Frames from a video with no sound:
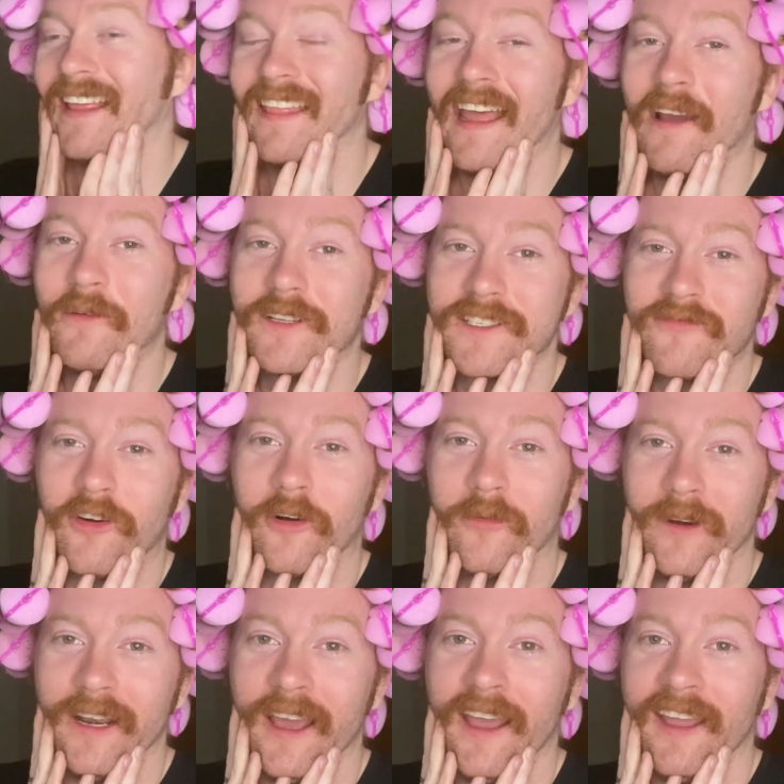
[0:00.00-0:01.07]
that one's for
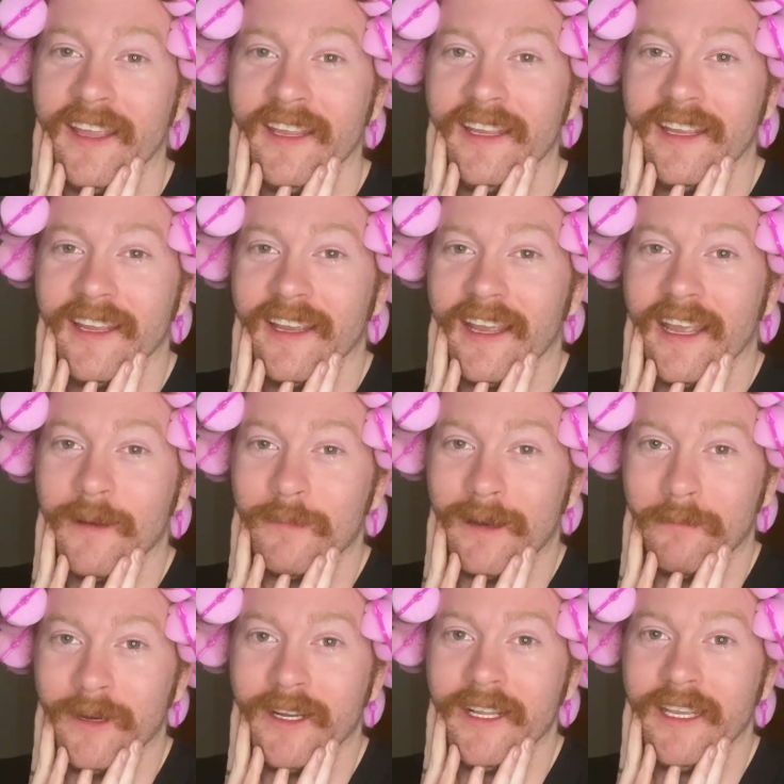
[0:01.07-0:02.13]
Renee and my
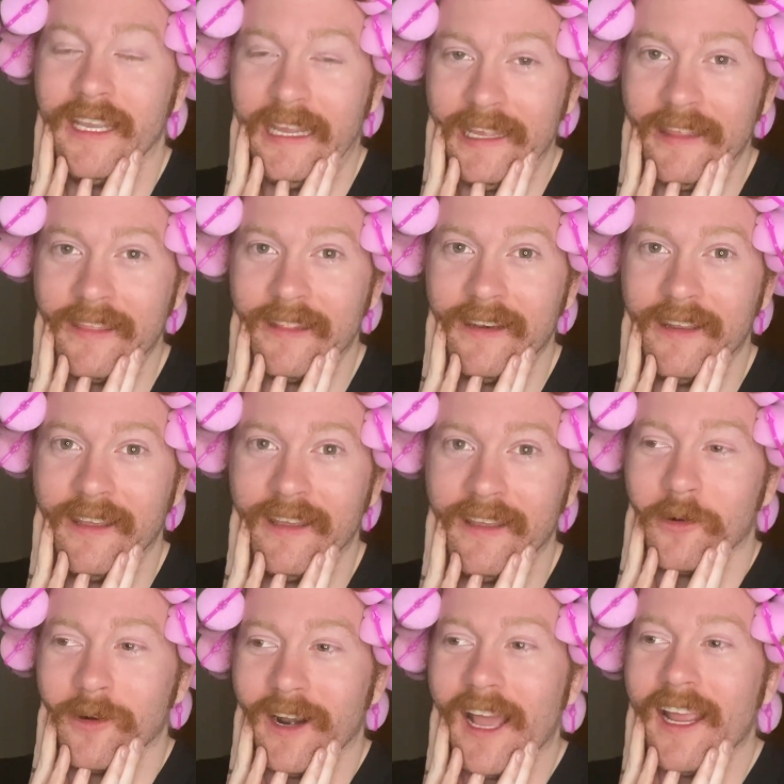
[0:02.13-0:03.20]
buddy Ethan.
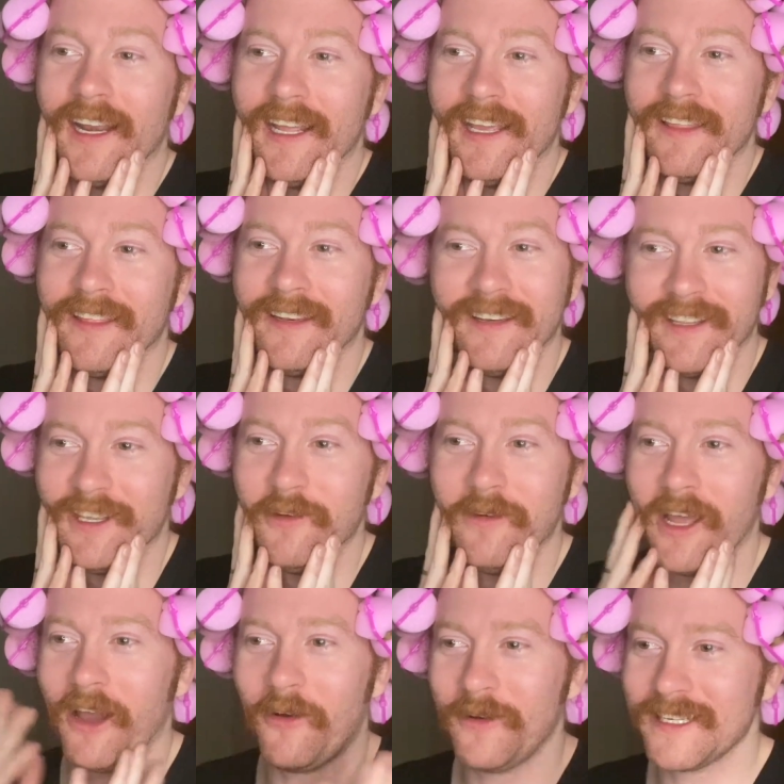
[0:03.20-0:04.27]
Renee and Ethan, you
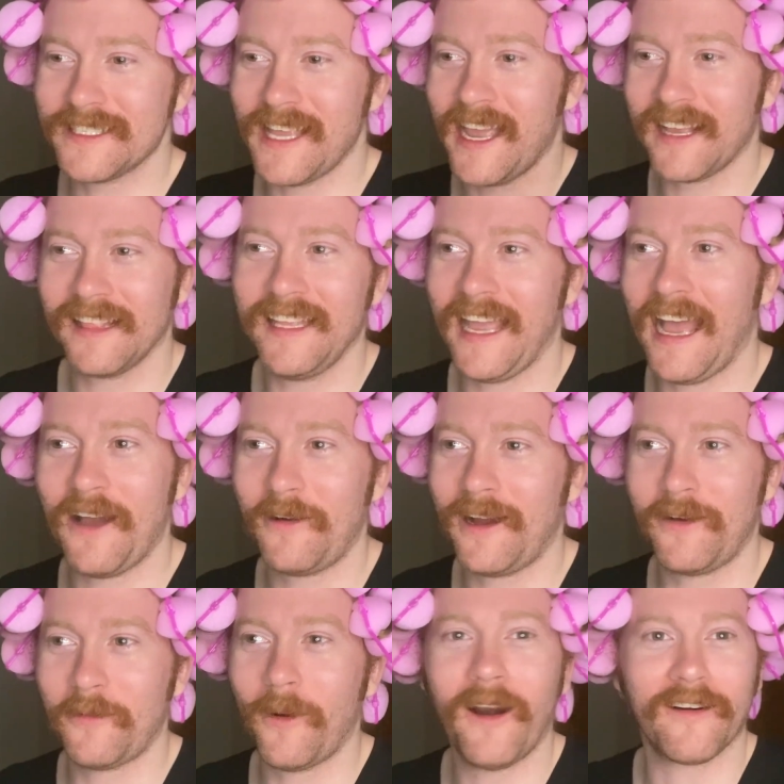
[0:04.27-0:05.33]
know exactly how
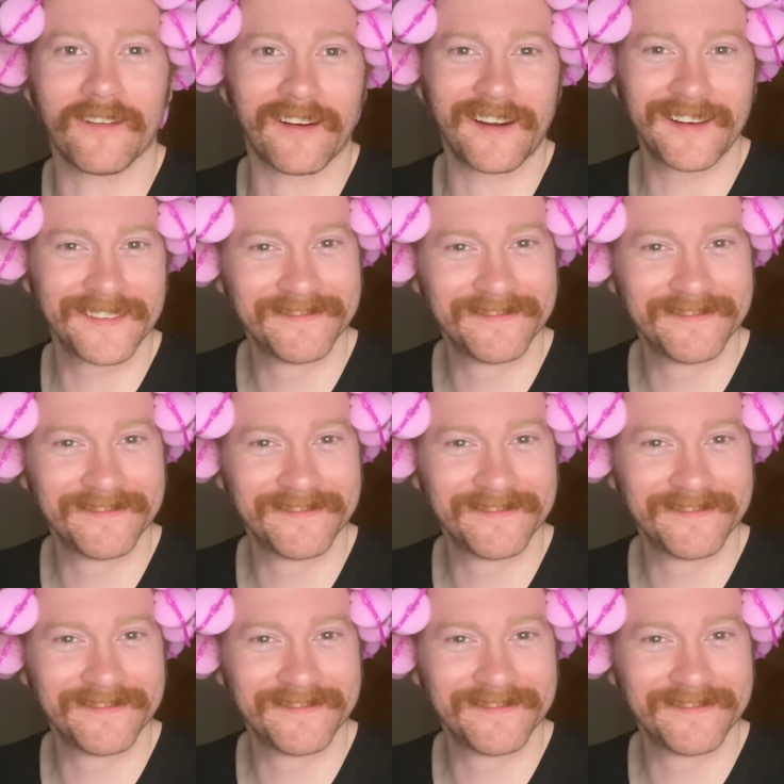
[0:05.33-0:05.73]
I work.